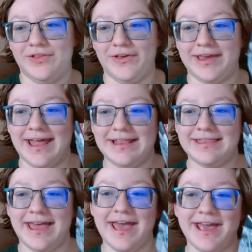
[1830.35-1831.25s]
Look at
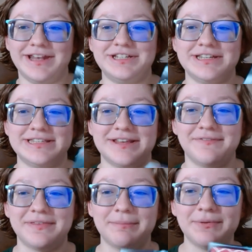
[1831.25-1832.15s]
the edges
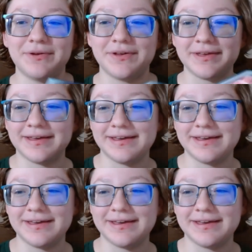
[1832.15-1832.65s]
of the book.